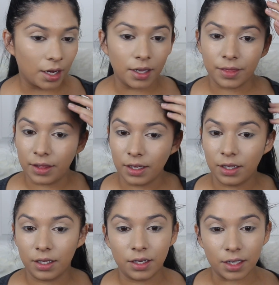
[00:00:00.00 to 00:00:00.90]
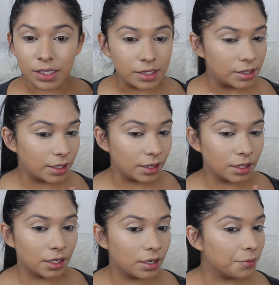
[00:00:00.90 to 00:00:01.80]
The
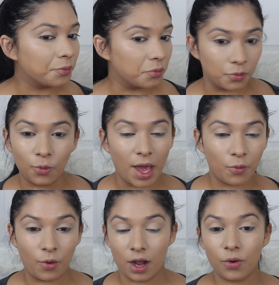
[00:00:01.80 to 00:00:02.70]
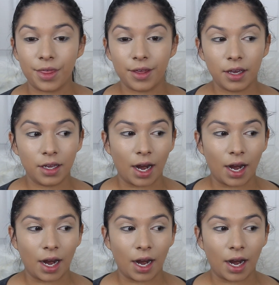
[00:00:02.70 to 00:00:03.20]
concealer went well with it.